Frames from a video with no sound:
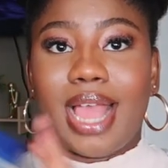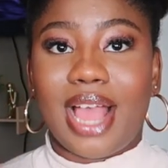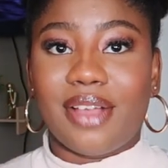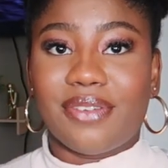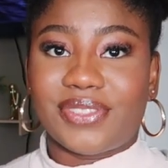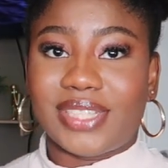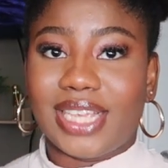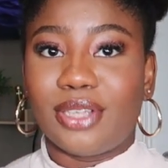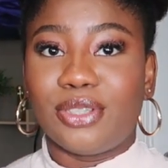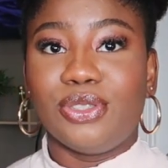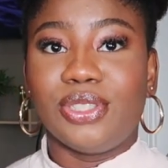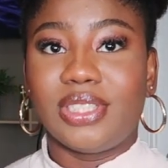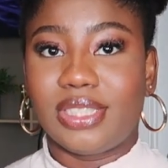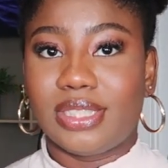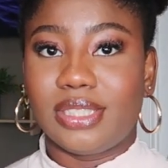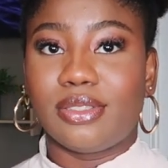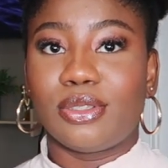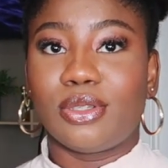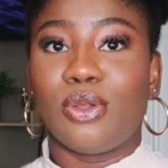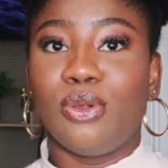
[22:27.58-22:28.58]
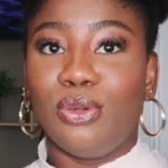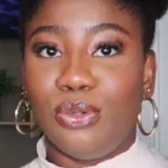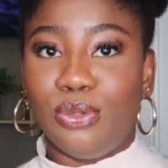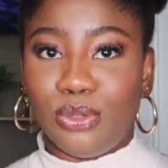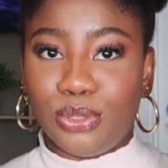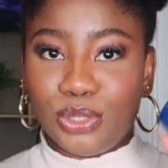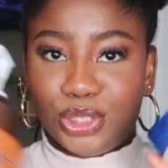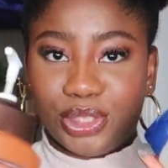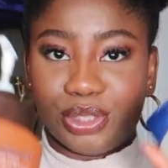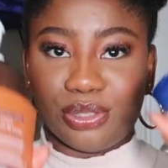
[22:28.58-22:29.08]
after using
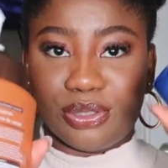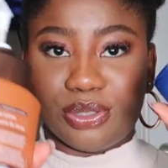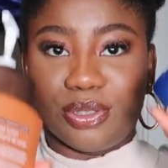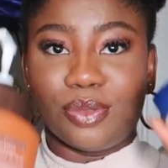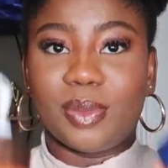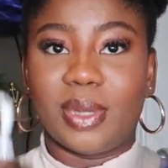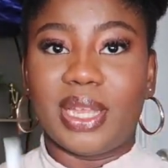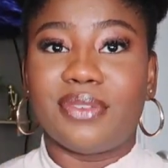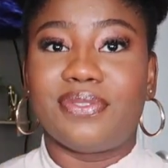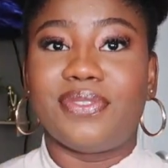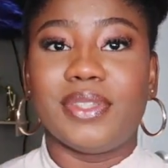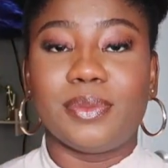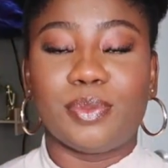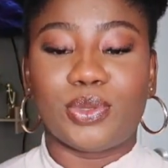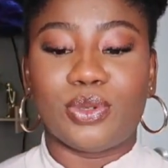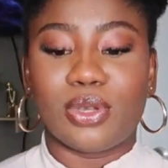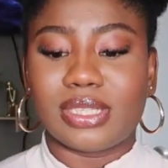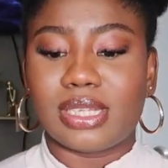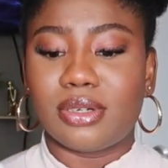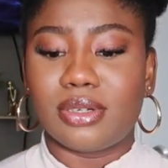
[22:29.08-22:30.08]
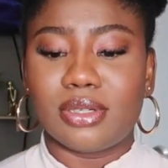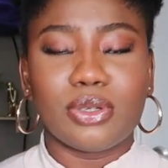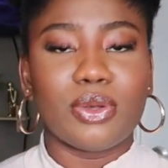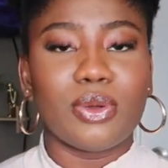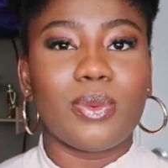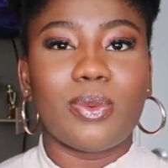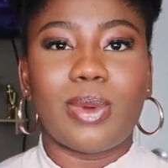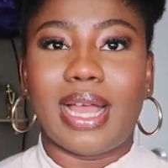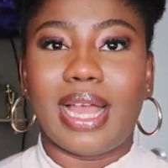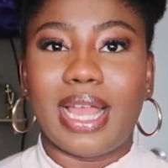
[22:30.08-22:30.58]
lotion on my feet, because I don't
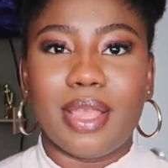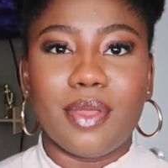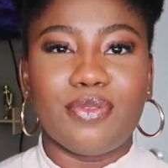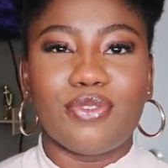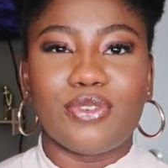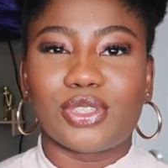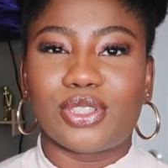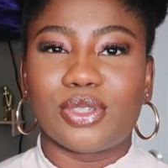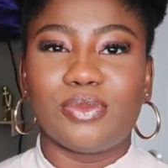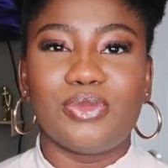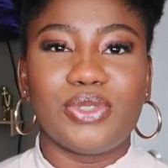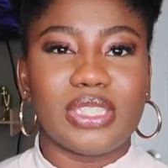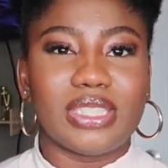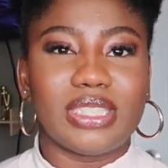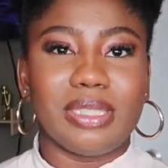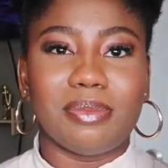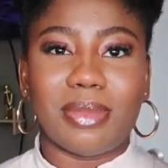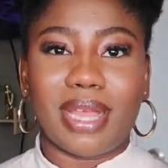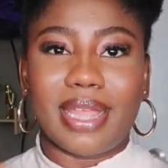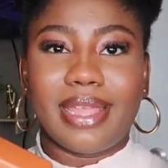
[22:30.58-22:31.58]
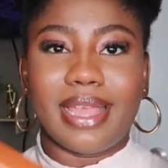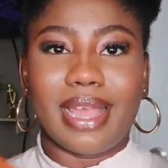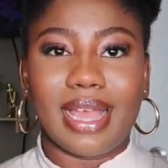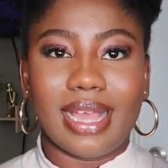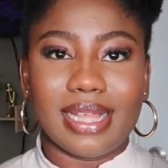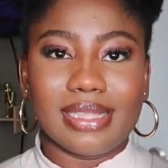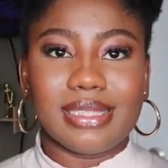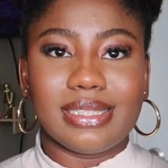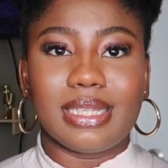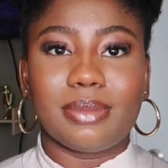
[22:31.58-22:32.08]
know why, for some reason my
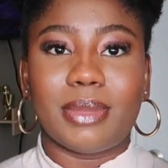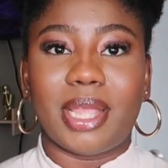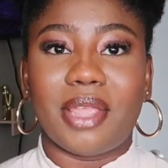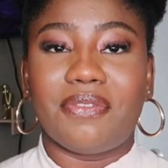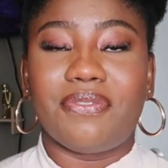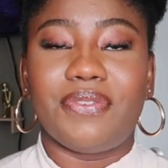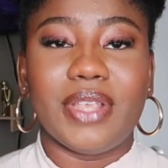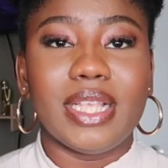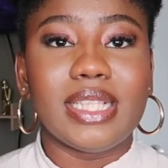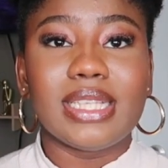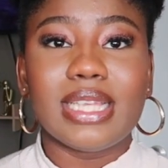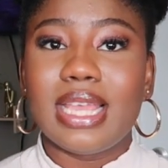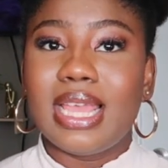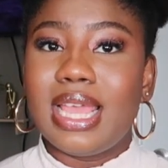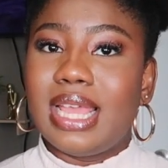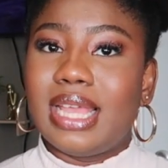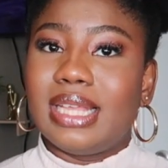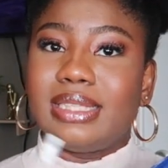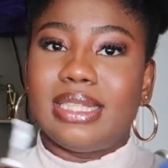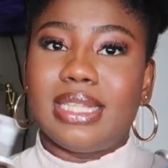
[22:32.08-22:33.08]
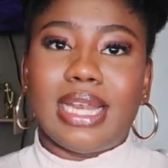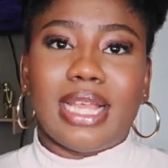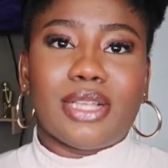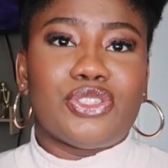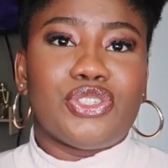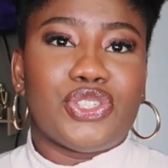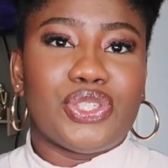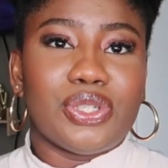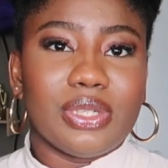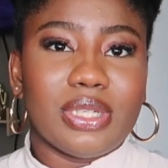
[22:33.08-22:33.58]
hands and my feet, they
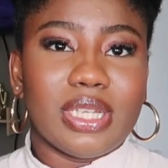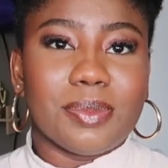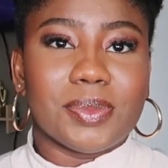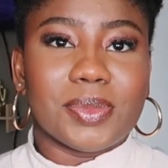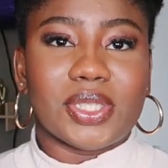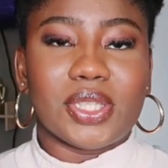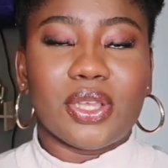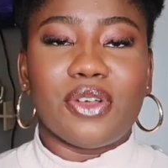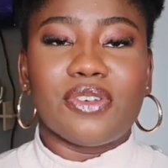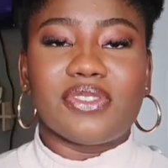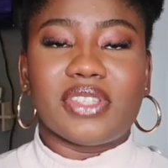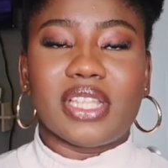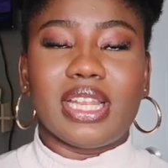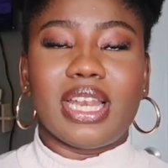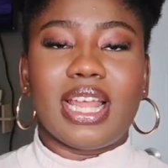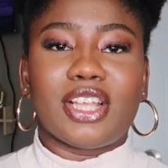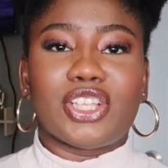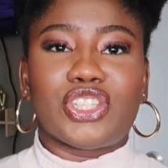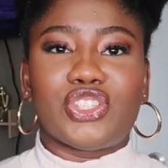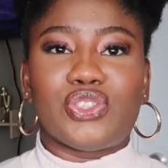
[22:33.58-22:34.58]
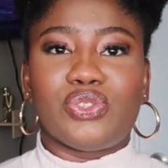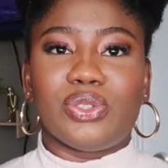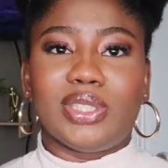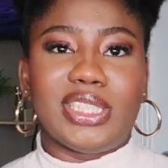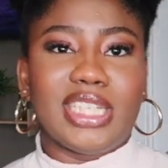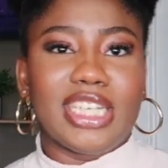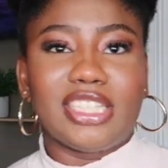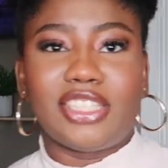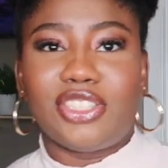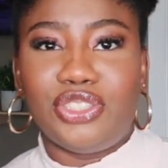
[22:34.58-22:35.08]
like to show themselves, they like to
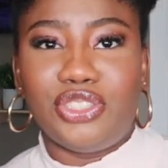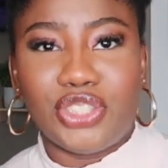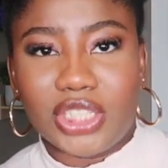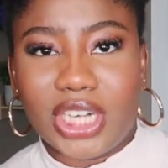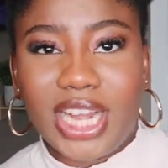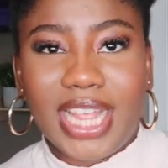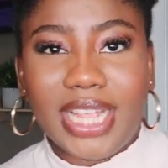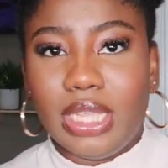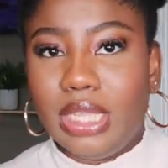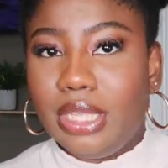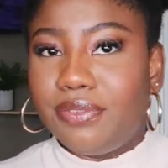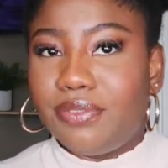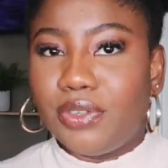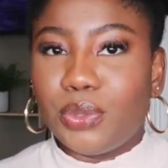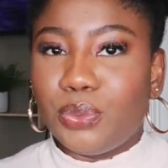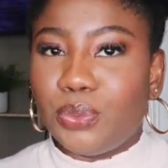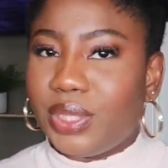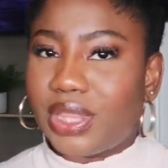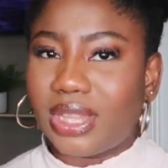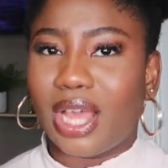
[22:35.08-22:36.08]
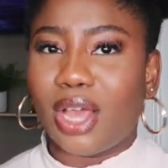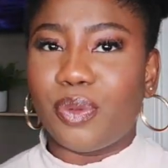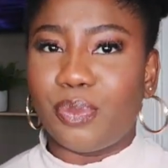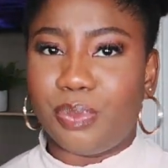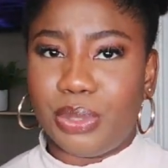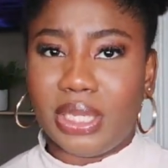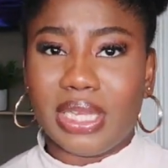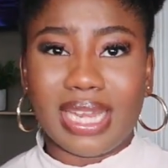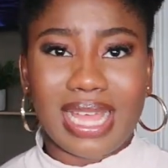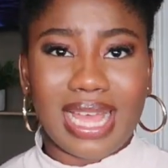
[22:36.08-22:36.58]
get dry even
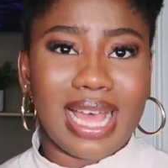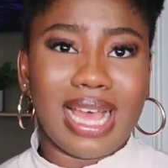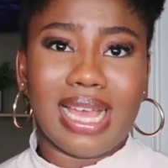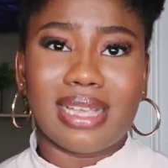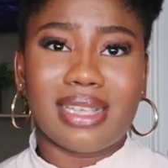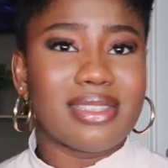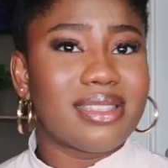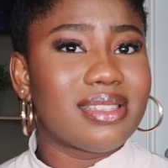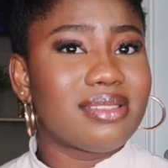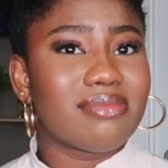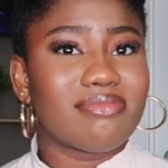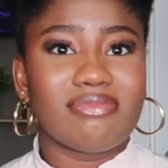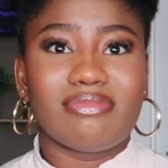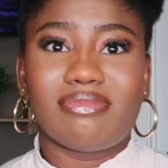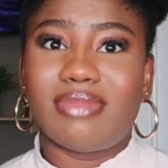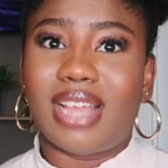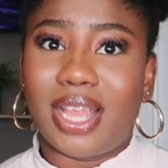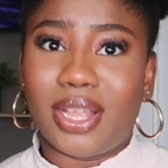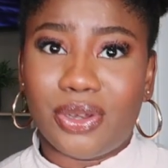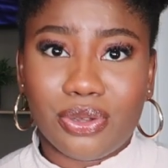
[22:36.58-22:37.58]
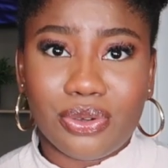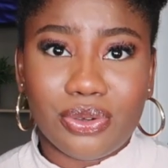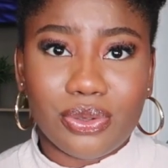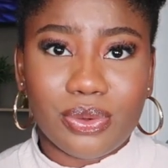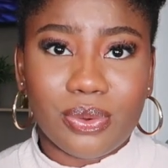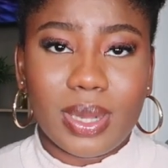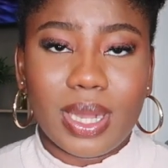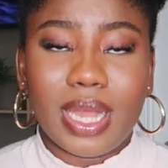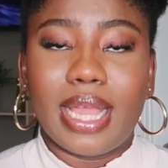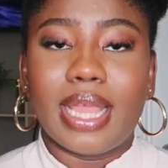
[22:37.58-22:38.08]
without being asked. I don't
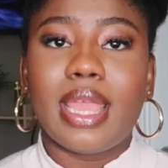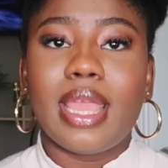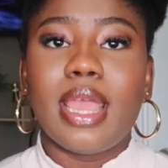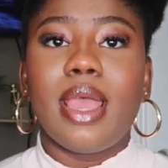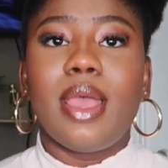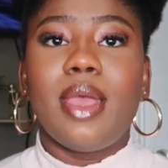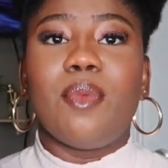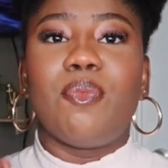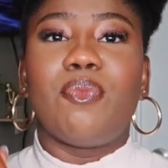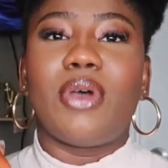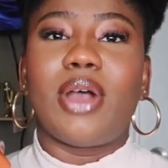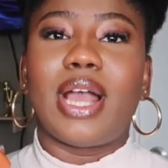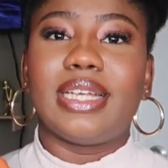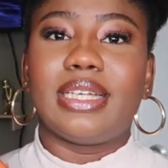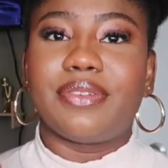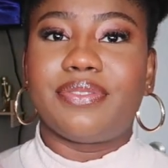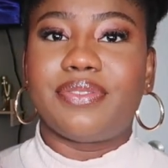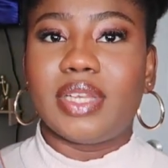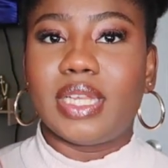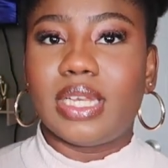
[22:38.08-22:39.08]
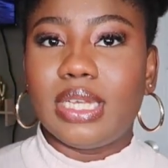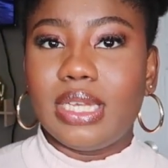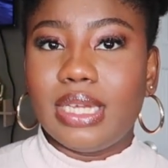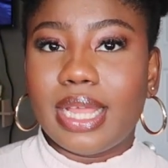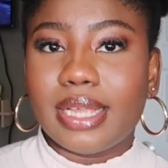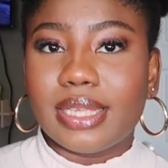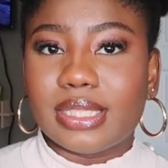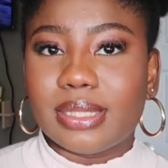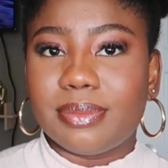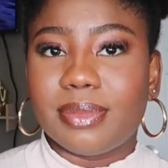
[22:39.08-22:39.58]
know why, but I definitely
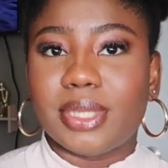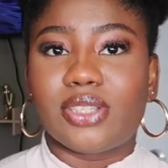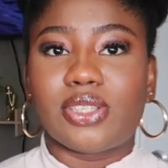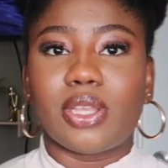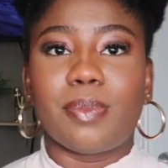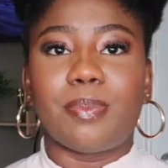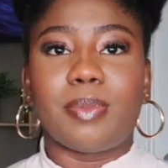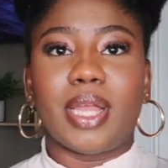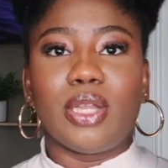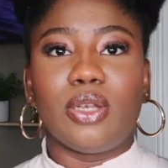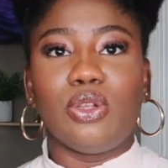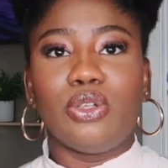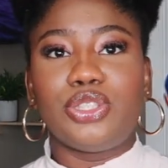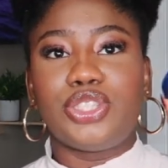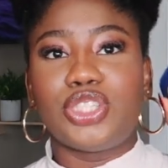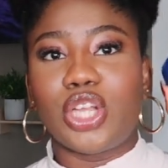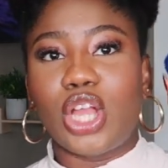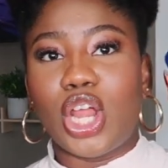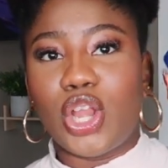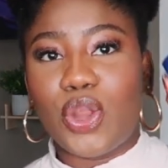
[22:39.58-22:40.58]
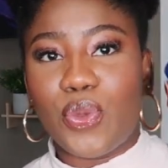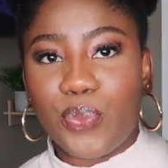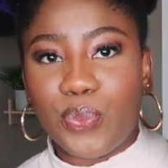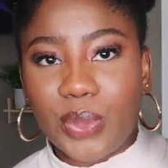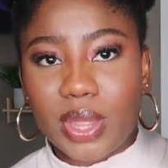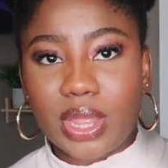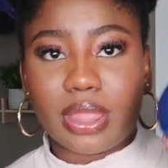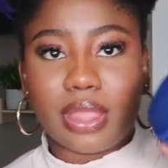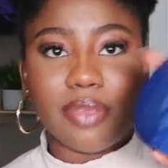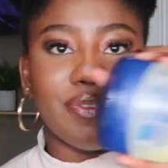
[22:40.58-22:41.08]
like to mix up my lotion
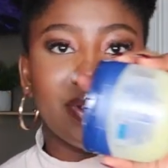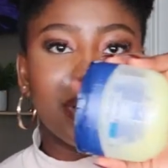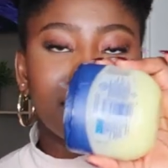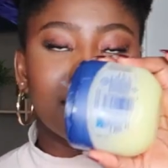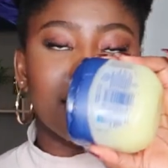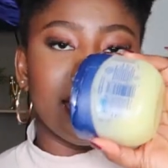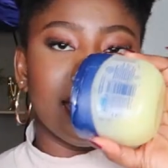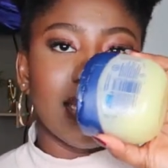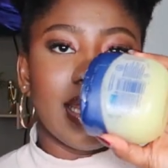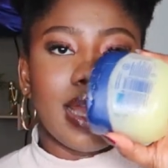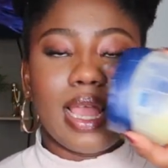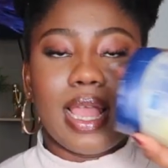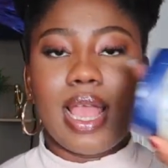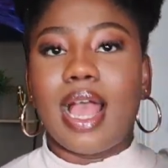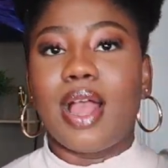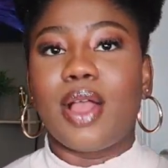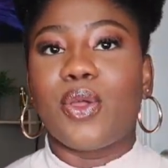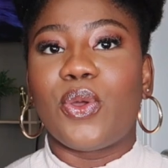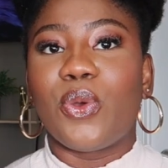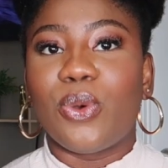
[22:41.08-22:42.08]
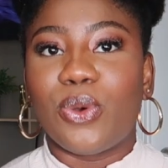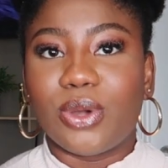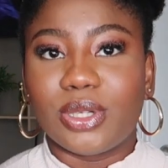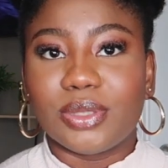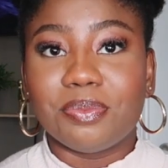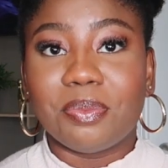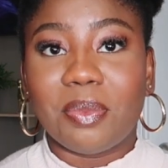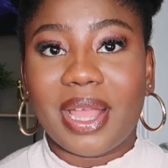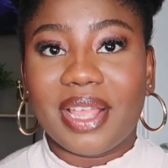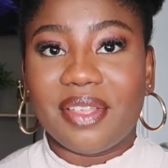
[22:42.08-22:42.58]
with the Vaseline and go
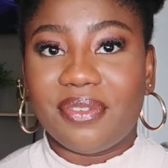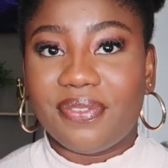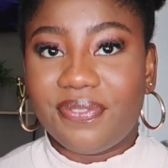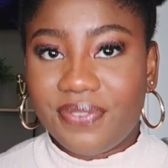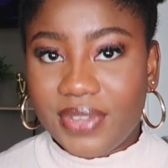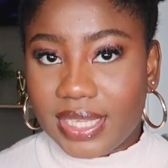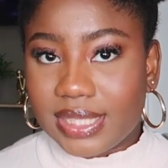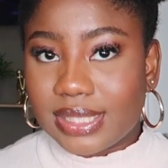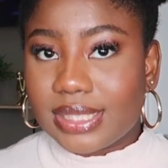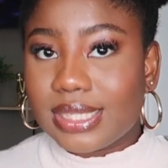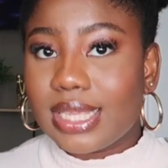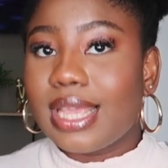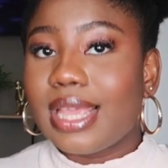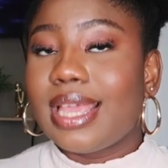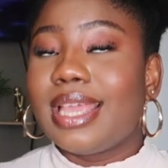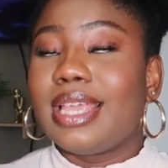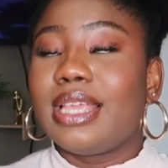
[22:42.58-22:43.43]
on my feet.